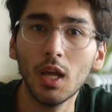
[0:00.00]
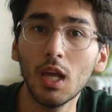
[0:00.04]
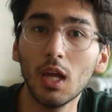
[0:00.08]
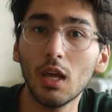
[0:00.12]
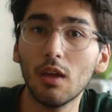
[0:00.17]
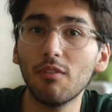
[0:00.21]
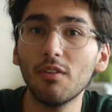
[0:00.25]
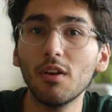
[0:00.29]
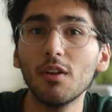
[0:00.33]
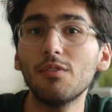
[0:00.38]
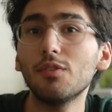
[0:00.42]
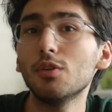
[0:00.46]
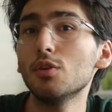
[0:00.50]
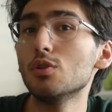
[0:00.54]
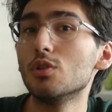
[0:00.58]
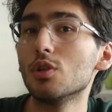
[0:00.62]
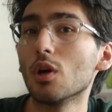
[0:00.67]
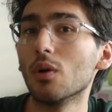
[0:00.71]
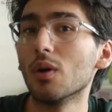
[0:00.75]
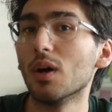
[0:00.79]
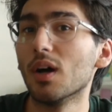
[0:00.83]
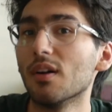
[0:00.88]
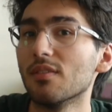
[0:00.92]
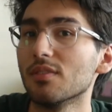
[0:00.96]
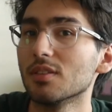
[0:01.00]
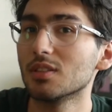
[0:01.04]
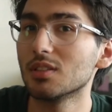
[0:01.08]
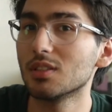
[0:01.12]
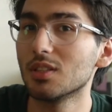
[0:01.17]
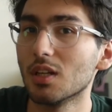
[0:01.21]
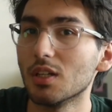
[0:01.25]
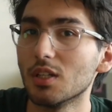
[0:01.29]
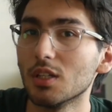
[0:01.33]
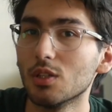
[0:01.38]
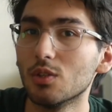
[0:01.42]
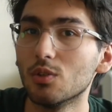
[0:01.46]
Even if you don't have a
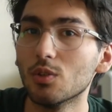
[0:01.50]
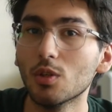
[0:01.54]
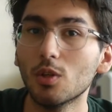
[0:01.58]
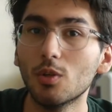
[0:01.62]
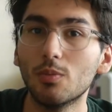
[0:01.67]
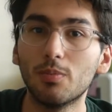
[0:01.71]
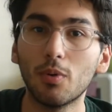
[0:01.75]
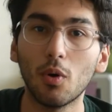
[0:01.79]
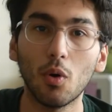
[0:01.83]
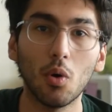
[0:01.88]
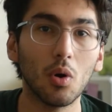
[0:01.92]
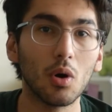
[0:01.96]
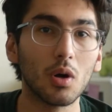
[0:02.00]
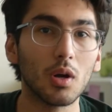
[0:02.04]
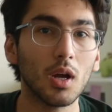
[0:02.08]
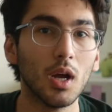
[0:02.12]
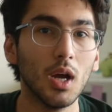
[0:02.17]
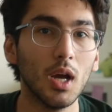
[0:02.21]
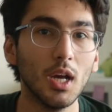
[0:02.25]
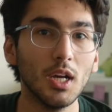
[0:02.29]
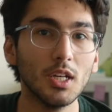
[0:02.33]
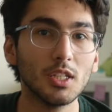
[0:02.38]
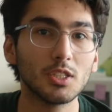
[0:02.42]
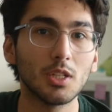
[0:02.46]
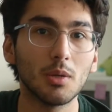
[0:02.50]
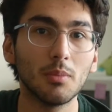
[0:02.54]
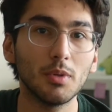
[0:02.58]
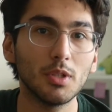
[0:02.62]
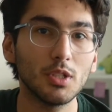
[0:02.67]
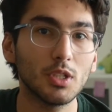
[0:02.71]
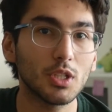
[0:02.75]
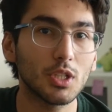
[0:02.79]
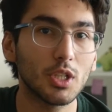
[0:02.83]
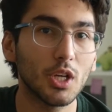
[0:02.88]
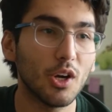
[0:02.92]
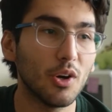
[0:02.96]
study group or someone
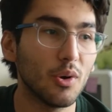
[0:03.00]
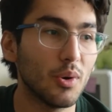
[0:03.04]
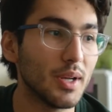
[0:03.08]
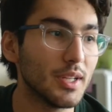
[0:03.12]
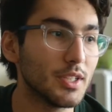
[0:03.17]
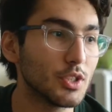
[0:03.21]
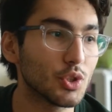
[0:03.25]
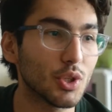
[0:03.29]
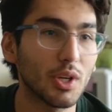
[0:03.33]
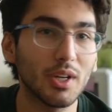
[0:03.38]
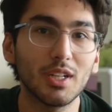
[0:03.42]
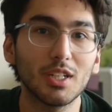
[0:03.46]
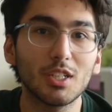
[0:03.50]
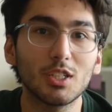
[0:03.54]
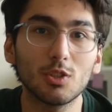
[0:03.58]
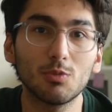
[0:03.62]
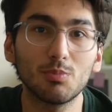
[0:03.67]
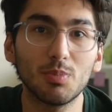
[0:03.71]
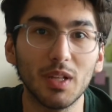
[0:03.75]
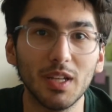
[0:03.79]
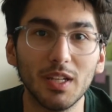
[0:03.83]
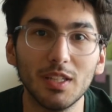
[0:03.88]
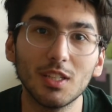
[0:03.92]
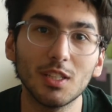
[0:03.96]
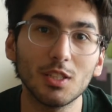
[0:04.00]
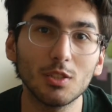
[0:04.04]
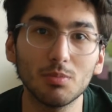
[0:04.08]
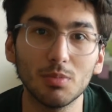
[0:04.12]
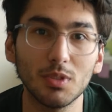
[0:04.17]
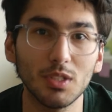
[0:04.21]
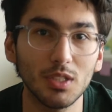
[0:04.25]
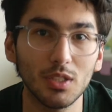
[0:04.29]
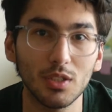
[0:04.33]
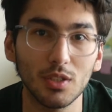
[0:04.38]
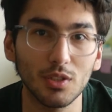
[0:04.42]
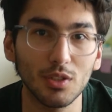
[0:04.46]
to go and try and explain this
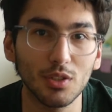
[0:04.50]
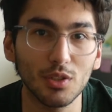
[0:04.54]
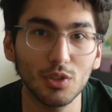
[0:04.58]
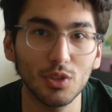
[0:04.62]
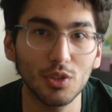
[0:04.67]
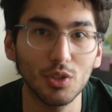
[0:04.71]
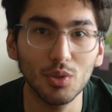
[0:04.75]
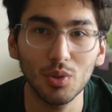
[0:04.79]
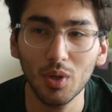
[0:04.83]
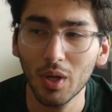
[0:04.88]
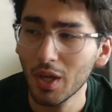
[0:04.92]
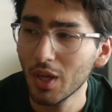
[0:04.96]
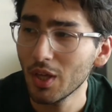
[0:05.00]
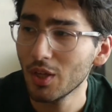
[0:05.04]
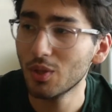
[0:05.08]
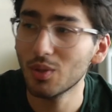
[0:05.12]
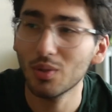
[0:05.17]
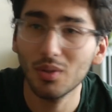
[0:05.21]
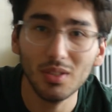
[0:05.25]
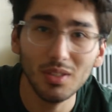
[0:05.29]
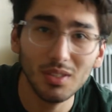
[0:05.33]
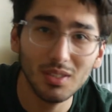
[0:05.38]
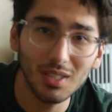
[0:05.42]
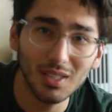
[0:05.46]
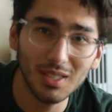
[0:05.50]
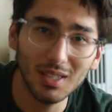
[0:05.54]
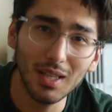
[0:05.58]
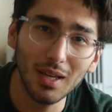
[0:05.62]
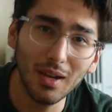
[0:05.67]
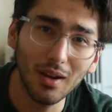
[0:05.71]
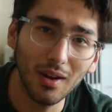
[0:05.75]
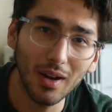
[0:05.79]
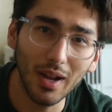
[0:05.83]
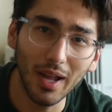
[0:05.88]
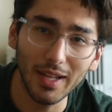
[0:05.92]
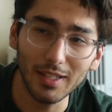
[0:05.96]
material to, you can sit
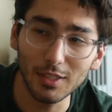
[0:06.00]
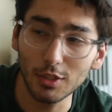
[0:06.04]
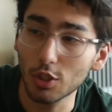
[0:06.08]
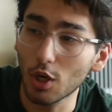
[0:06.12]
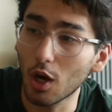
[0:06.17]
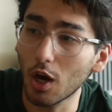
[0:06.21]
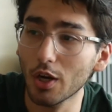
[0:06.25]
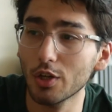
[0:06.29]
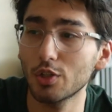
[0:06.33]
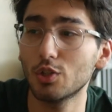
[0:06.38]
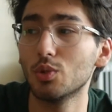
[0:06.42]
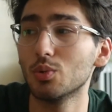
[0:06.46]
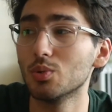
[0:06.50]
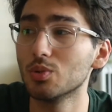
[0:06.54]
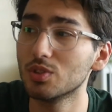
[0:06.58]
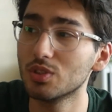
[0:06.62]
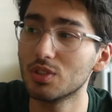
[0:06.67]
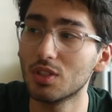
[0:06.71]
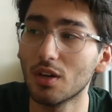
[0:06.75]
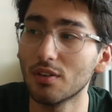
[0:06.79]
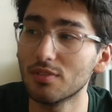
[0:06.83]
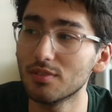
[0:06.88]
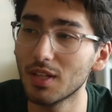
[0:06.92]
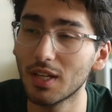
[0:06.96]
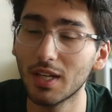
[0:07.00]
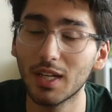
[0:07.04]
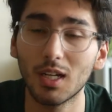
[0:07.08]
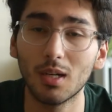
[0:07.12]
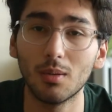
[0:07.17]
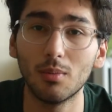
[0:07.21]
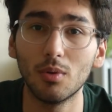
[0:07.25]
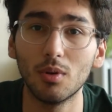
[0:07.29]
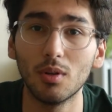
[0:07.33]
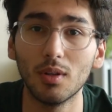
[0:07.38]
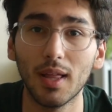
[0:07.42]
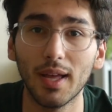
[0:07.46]
there and talk to a stuffed
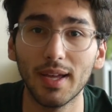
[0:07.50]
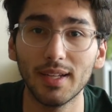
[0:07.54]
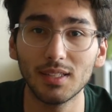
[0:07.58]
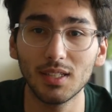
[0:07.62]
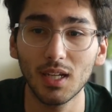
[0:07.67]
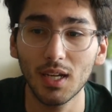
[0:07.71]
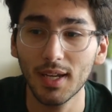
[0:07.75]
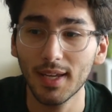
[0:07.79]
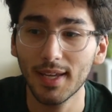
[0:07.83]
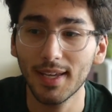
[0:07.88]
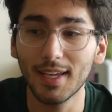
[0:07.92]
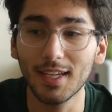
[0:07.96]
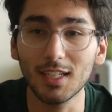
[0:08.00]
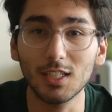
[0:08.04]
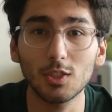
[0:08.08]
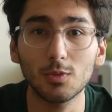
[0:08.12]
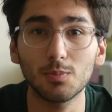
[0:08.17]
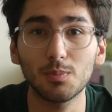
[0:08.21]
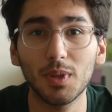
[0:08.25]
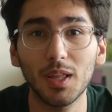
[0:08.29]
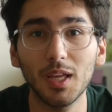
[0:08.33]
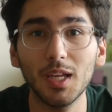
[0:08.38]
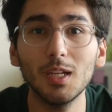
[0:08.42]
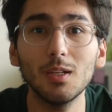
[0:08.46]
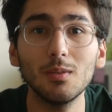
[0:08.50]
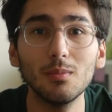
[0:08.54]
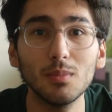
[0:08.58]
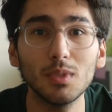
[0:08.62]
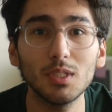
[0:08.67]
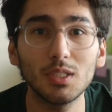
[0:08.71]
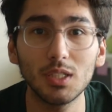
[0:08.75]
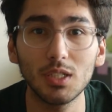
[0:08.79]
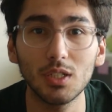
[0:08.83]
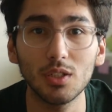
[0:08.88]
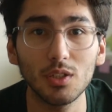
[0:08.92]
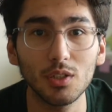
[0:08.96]
animal and explain
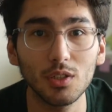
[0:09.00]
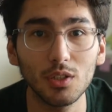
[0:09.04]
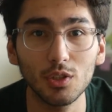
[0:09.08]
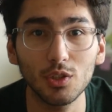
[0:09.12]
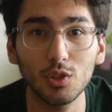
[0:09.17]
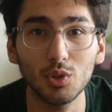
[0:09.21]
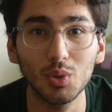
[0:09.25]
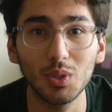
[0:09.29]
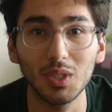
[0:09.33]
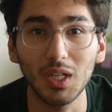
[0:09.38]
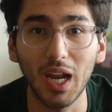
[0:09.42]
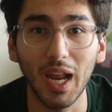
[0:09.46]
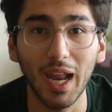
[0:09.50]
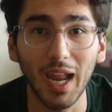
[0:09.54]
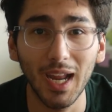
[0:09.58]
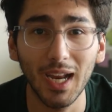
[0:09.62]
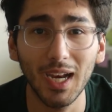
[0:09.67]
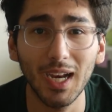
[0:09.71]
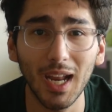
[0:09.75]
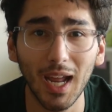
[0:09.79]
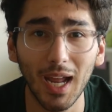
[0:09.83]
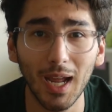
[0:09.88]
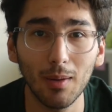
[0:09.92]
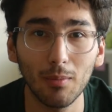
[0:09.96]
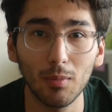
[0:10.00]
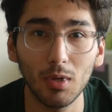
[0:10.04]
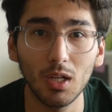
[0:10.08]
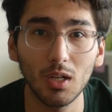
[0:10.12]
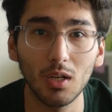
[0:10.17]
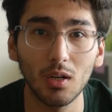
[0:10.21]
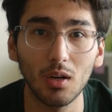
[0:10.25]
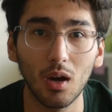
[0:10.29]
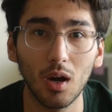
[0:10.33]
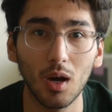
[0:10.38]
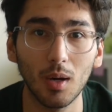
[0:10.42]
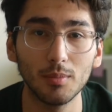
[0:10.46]
material to an
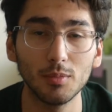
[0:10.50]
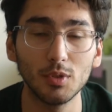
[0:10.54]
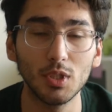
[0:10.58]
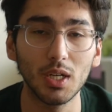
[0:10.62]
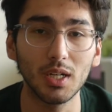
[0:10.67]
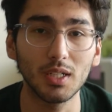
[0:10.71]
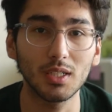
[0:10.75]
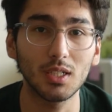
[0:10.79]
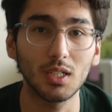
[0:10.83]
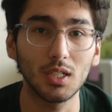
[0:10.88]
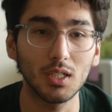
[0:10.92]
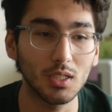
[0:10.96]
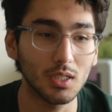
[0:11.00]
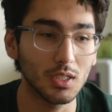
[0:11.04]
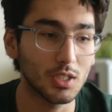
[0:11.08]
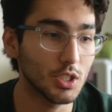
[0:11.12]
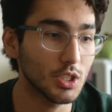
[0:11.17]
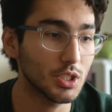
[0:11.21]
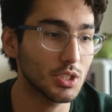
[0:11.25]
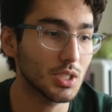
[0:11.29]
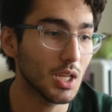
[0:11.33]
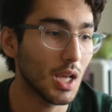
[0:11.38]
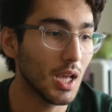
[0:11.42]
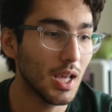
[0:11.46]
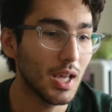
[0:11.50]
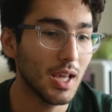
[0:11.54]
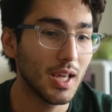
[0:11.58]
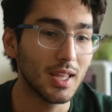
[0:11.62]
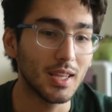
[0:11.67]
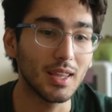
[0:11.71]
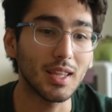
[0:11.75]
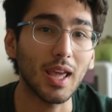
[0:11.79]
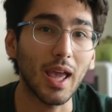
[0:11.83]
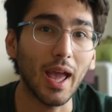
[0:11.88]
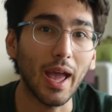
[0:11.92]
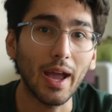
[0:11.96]
inanimate object and just
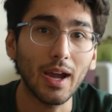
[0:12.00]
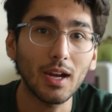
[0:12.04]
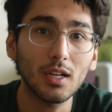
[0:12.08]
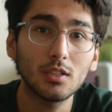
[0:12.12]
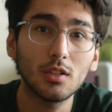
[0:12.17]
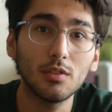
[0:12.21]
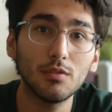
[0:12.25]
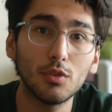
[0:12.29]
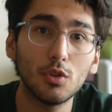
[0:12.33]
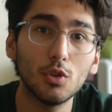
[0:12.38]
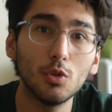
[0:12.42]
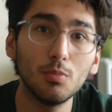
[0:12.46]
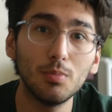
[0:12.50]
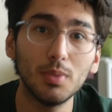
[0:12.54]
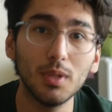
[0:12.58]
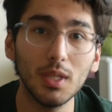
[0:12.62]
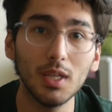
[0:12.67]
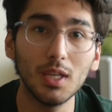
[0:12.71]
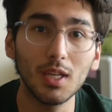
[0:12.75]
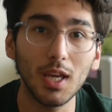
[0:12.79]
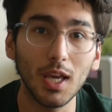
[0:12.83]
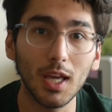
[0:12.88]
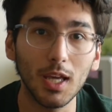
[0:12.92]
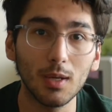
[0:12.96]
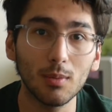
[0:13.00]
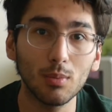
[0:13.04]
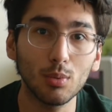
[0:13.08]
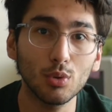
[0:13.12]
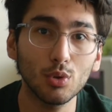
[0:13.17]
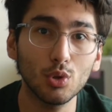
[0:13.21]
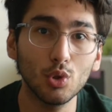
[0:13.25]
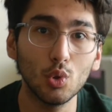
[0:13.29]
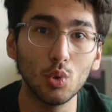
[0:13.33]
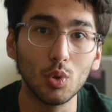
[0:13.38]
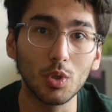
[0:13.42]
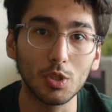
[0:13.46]
the act of you being able
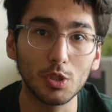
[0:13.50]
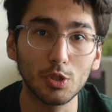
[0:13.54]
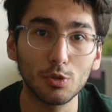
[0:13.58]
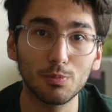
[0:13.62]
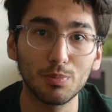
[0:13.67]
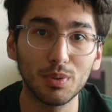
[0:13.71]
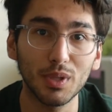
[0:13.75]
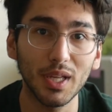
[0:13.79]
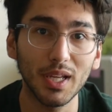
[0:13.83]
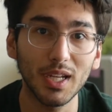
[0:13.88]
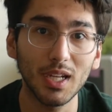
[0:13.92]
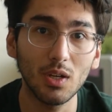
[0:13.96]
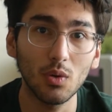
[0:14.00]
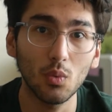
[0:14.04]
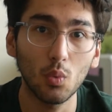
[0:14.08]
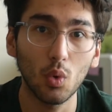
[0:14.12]
to explain